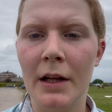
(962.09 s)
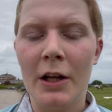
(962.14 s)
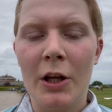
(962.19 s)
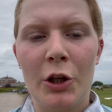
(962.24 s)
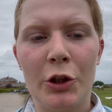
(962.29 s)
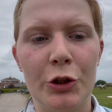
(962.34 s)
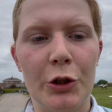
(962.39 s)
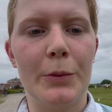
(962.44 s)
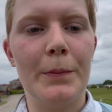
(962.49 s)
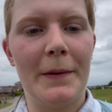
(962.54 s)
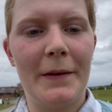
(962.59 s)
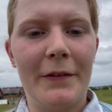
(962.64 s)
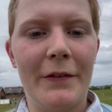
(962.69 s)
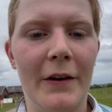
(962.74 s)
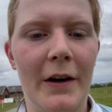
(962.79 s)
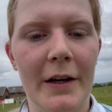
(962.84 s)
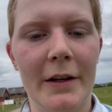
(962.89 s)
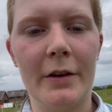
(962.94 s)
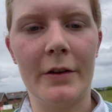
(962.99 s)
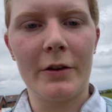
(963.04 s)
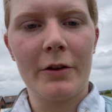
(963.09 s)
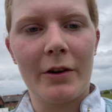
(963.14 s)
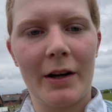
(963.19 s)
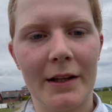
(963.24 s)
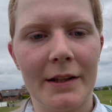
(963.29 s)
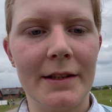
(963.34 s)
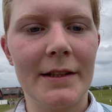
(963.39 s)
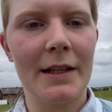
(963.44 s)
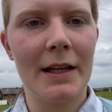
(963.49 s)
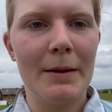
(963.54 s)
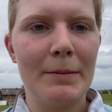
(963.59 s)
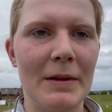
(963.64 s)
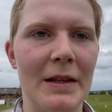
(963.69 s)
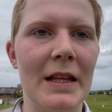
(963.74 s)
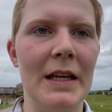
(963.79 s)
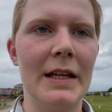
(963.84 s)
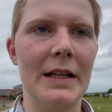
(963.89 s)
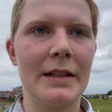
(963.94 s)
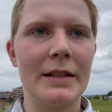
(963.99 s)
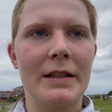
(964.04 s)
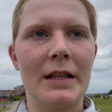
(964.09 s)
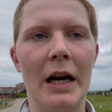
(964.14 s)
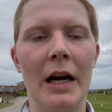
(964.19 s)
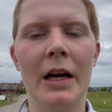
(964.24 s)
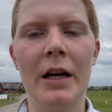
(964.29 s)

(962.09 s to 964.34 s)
should be fine on the grand scheme of things.